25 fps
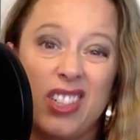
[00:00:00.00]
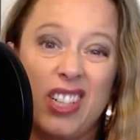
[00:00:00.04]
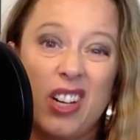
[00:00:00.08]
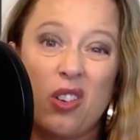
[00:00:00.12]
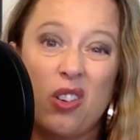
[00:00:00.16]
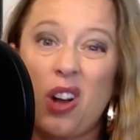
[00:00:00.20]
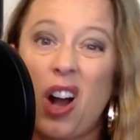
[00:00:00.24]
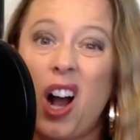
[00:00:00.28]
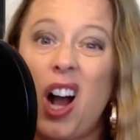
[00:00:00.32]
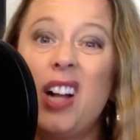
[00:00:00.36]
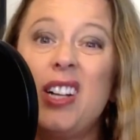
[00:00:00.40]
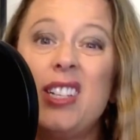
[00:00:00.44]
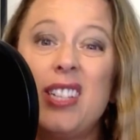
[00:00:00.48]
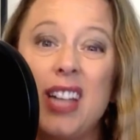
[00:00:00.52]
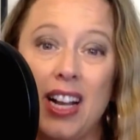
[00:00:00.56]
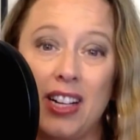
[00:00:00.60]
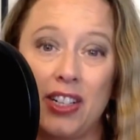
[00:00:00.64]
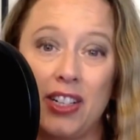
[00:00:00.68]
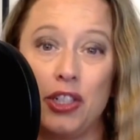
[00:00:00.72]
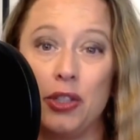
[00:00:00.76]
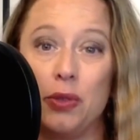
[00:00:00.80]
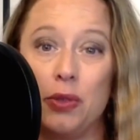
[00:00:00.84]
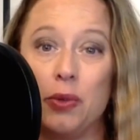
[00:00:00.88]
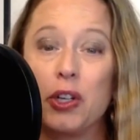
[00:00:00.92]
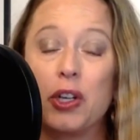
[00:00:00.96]

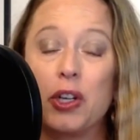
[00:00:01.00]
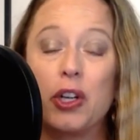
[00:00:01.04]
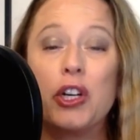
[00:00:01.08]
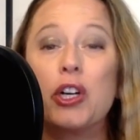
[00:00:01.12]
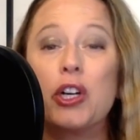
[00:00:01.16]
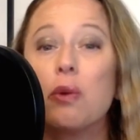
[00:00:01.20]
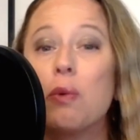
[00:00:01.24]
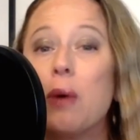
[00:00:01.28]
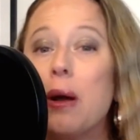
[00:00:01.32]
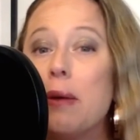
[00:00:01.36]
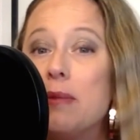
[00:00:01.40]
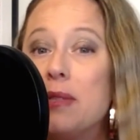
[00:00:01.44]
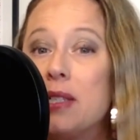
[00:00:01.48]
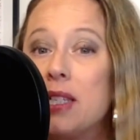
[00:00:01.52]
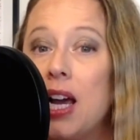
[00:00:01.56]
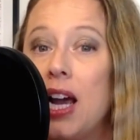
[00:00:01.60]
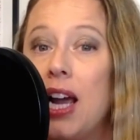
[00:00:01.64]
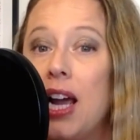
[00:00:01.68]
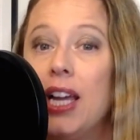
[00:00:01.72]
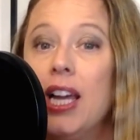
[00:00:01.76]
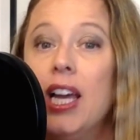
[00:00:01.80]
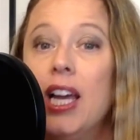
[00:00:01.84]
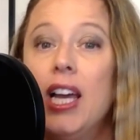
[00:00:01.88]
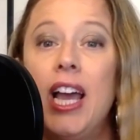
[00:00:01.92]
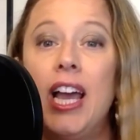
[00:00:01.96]
contact you or go to your
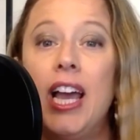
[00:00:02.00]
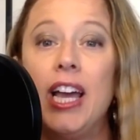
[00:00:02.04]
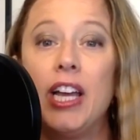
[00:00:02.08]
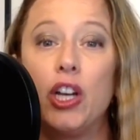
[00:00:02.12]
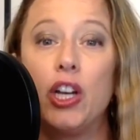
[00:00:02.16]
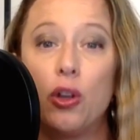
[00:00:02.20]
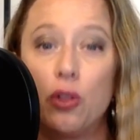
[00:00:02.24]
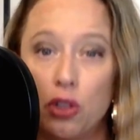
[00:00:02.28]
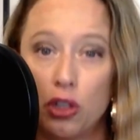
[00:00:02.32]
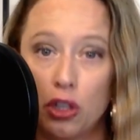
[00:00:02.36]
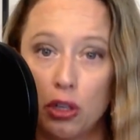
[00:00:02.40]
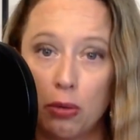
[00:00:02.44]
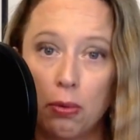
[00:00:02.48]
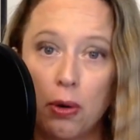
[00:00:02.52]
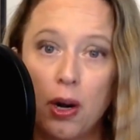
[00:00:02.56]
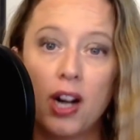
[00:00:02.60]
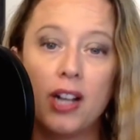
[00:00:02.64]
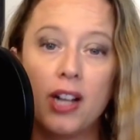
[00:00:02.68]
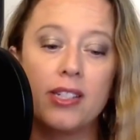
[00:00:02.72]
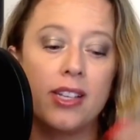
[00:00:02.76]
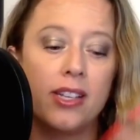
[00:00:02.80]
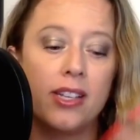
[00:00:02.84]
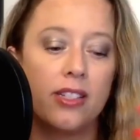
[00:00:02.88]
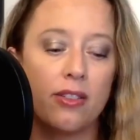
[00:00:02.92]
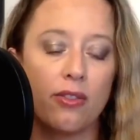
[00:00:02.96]
website and go through the
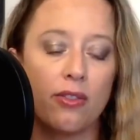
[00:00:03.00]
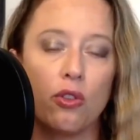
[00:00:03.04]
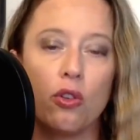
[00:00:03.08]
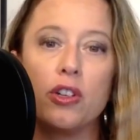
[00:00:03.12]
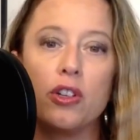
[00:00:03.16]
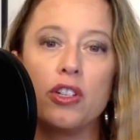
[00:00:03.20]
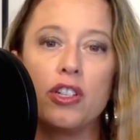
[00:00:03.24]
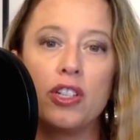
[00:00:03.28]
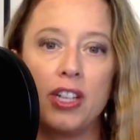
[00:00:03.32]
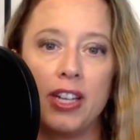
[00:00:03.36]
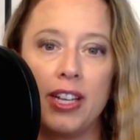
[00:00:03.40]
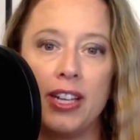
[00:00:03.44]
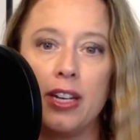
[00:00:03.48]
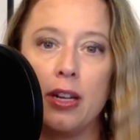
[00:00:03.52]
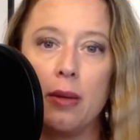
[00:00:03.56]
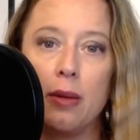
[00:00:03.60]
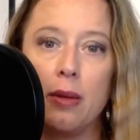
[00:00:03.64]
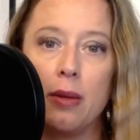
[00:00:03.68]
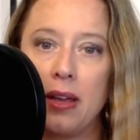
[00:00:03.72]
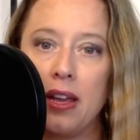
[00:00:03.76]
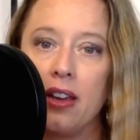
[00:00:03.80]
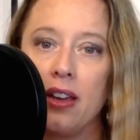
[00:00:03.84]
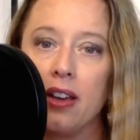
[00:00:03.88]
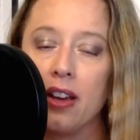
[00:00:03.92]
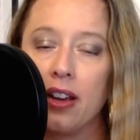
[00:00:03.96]
process, of course, to end up
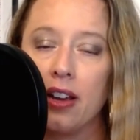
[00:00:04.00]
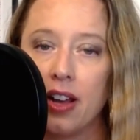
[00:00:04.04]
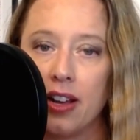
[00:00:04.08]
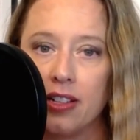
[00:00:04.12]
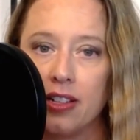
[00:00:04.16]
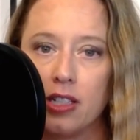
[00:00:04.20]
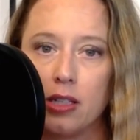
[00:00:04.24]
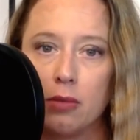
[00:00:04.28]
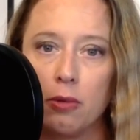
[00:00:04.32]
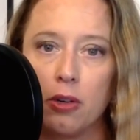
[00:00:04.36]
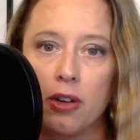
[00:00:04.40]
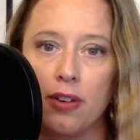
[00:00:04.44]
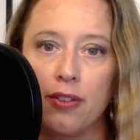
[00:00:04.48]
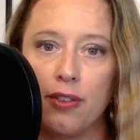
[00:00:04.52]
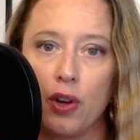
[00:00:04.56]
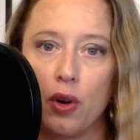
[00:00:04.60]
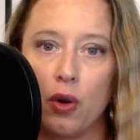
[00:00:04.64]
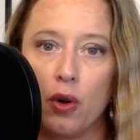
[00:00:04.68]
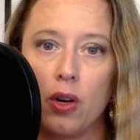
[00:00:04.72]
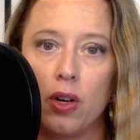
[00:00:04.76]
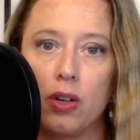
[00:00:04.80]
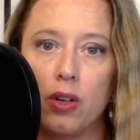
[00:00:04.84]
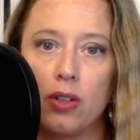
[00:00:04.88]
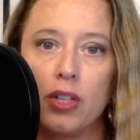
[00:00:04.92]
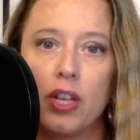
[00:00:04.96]
being a customer of
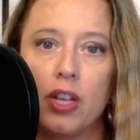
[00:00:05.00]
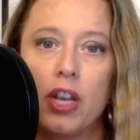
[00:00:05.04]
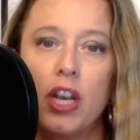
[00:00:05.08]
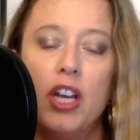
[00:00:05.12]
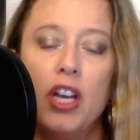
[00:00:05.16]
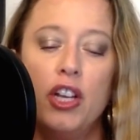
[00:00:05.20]
yours.